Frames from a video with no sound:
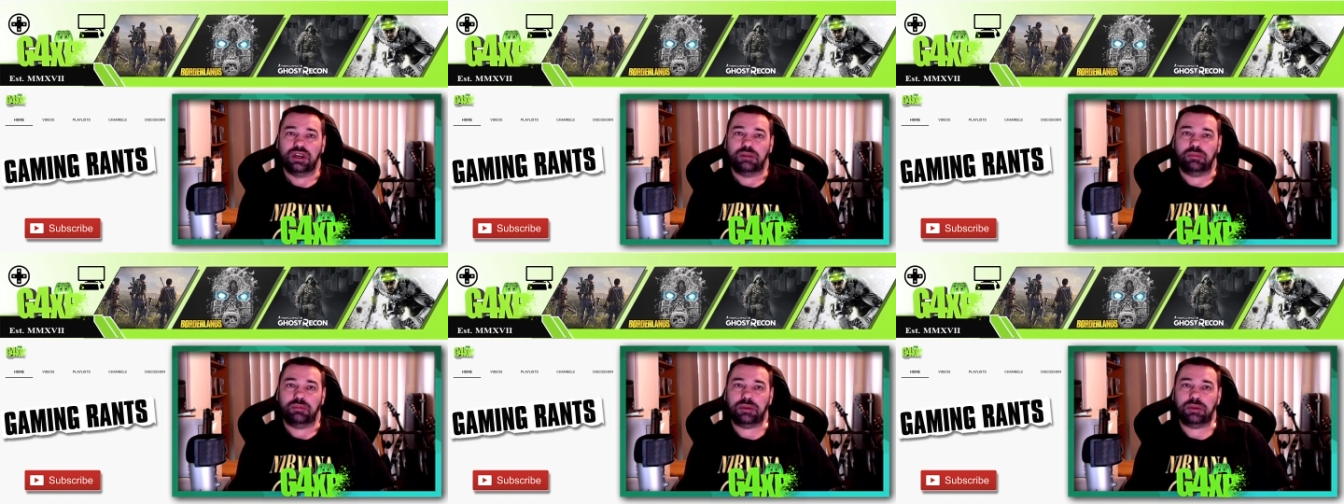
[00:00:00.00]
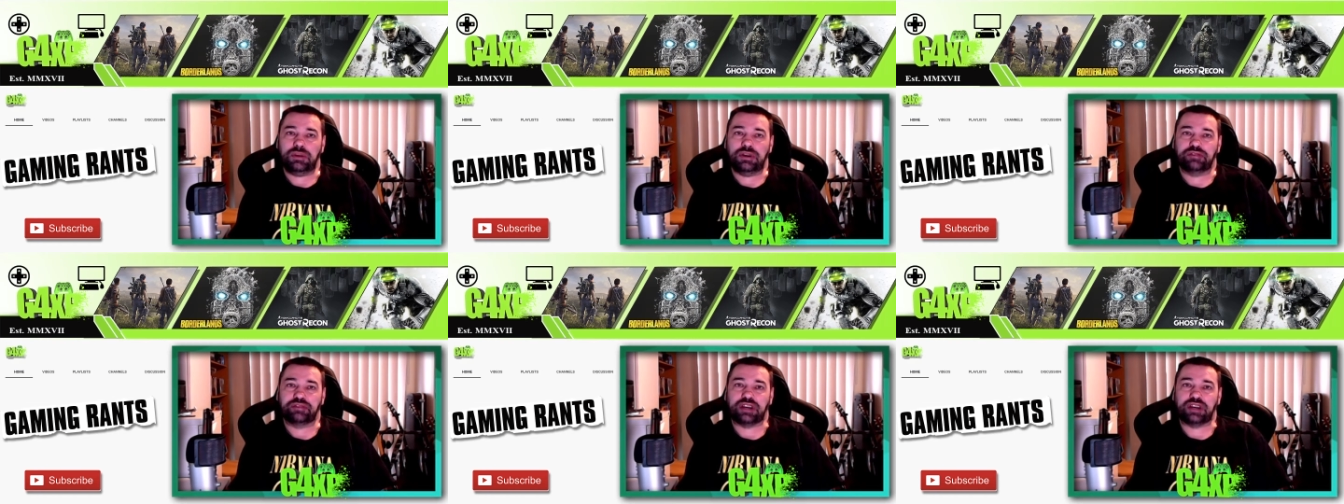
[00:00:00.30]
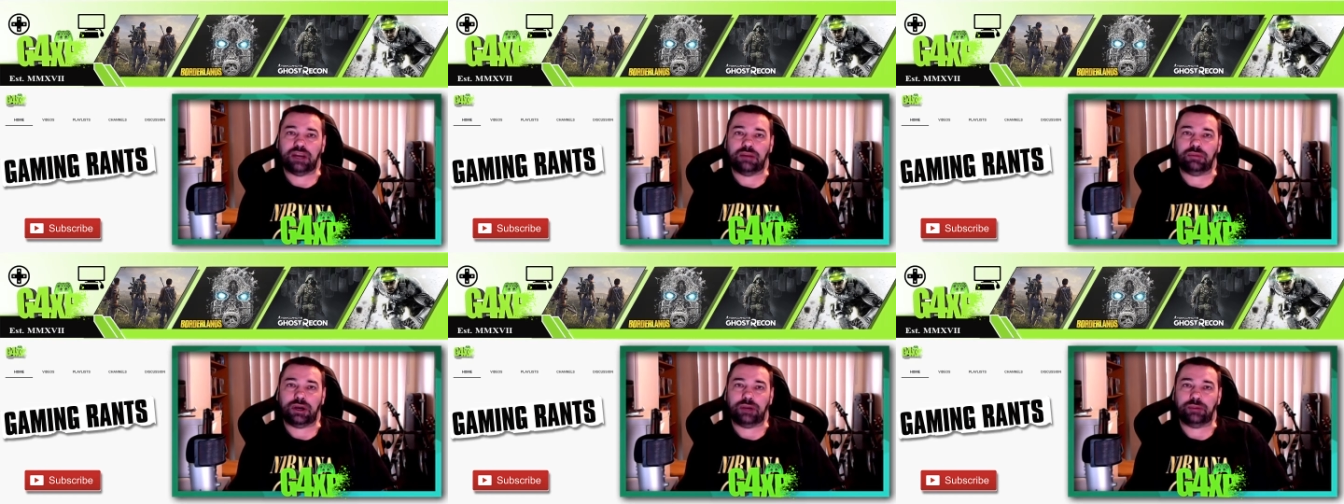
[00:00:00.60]
maybe have
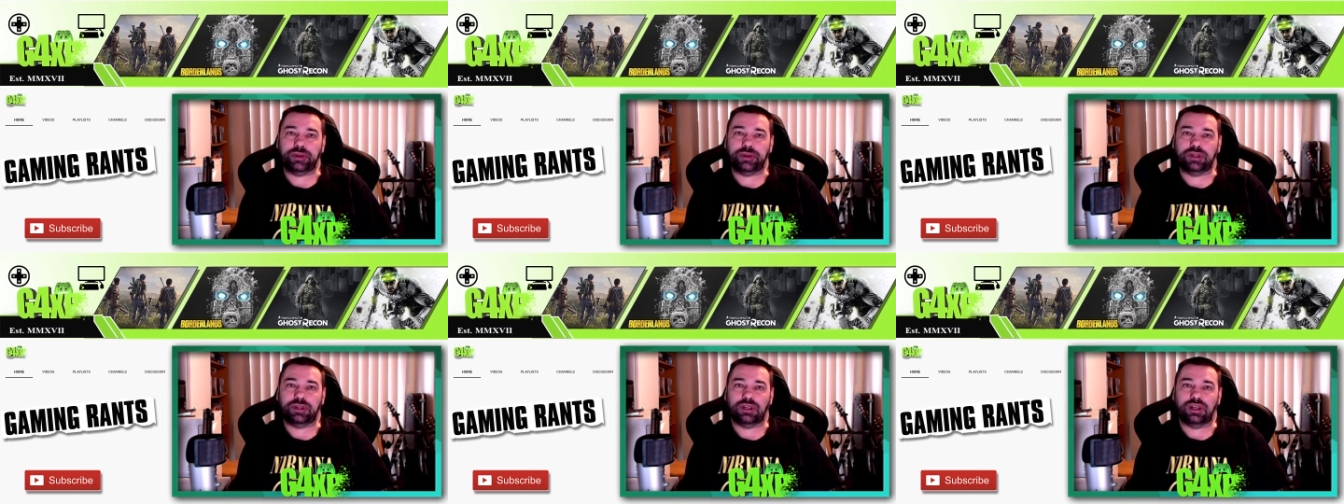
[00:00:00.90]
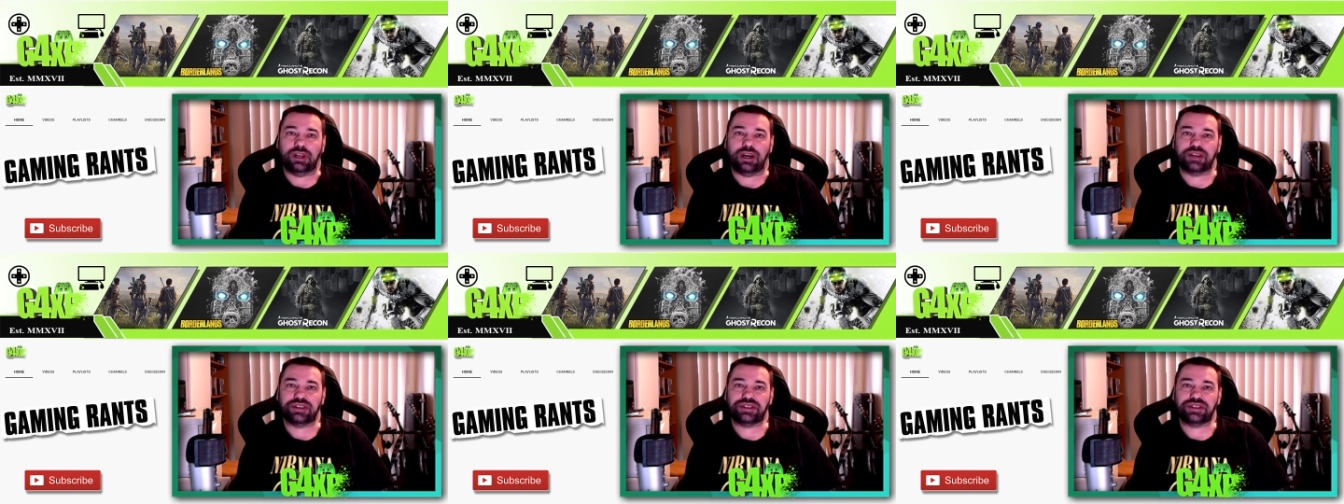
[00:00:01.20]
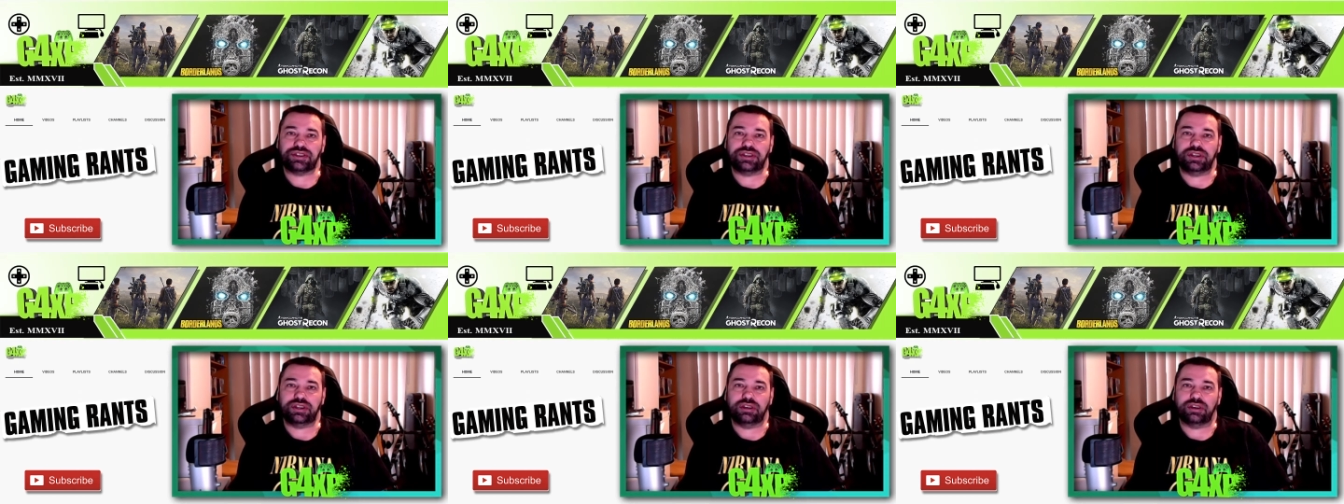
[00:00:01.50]
come up in the
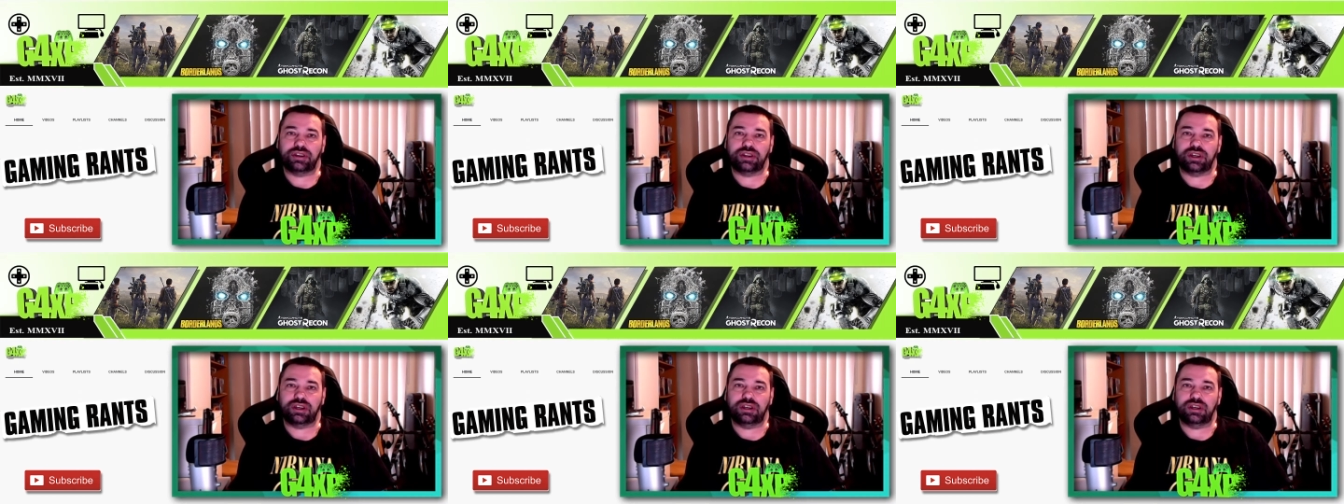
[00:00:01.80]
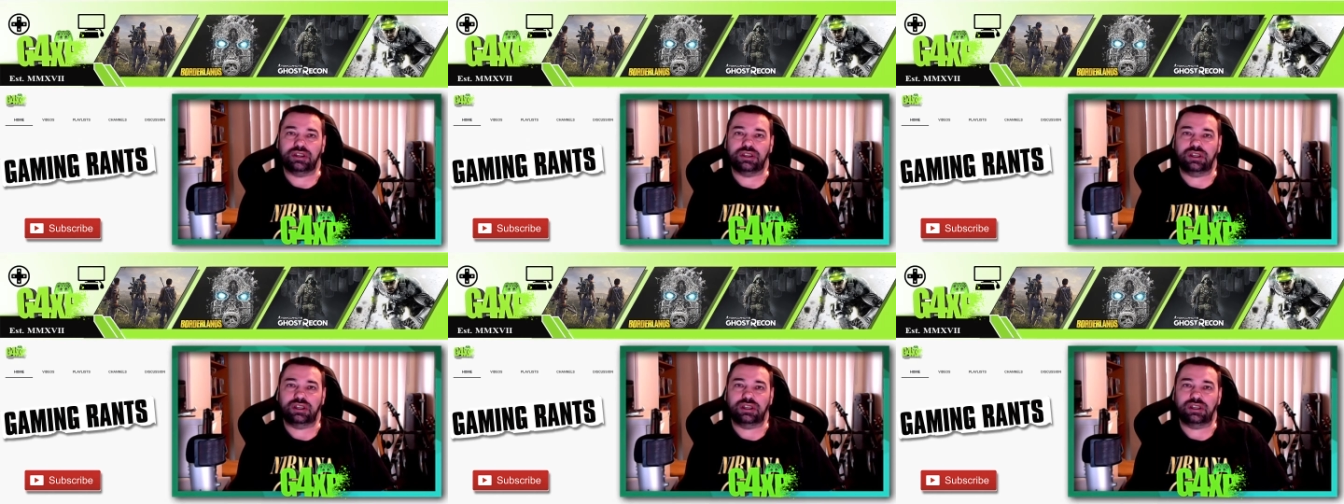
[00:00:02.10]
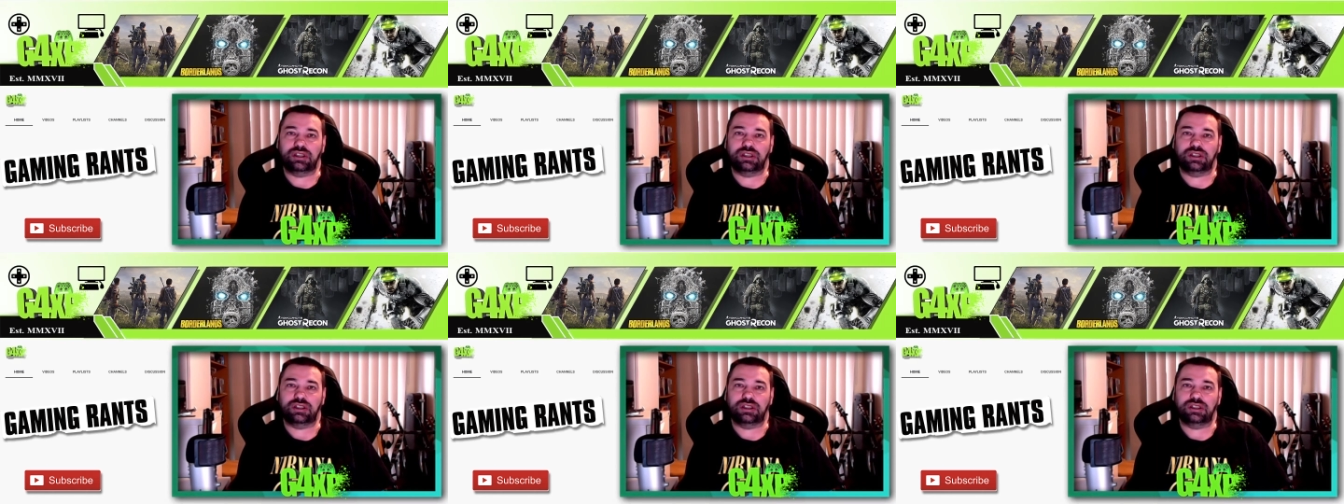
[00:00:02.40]
last year that
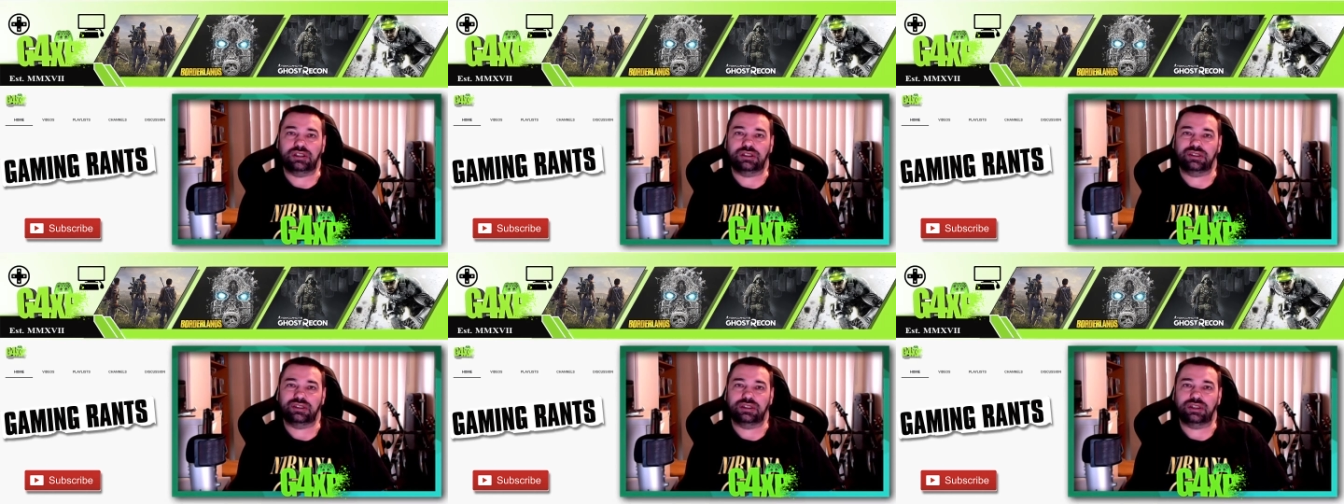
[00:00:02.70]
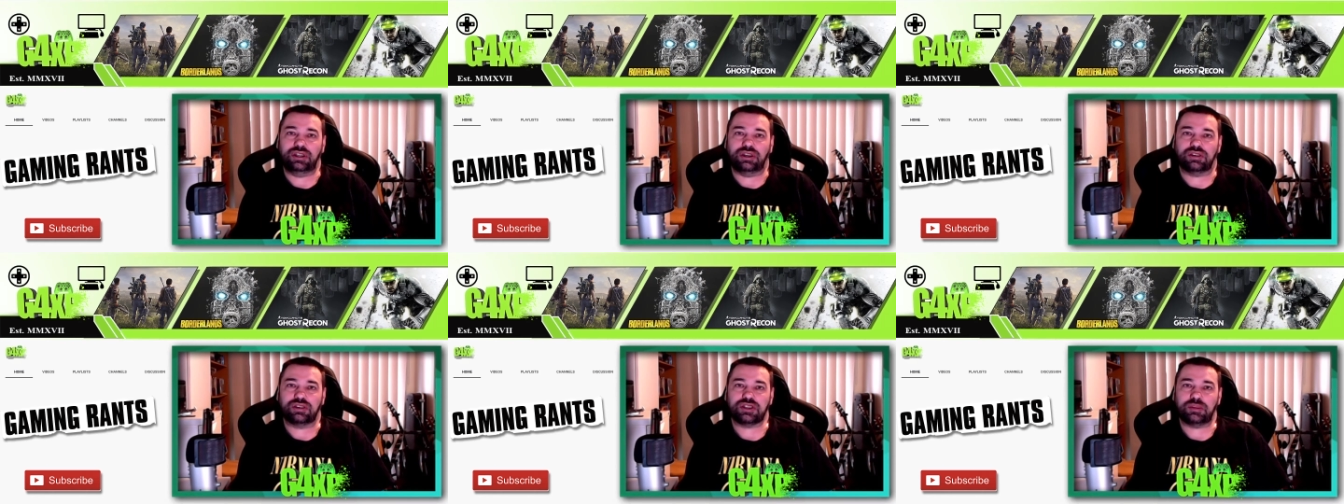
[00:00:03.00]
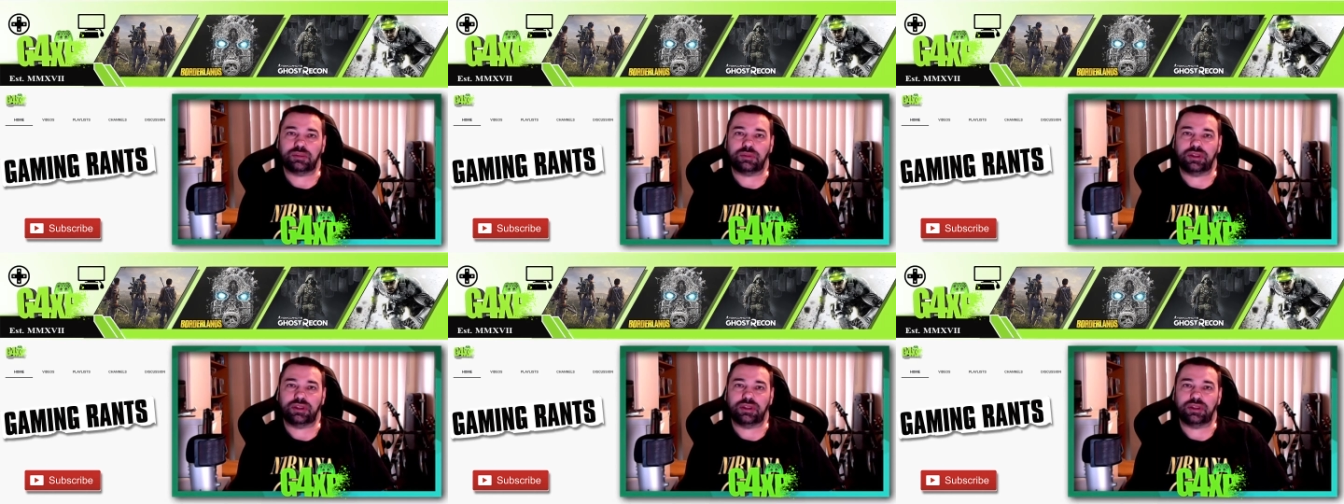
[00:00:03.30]
uh, you know some of the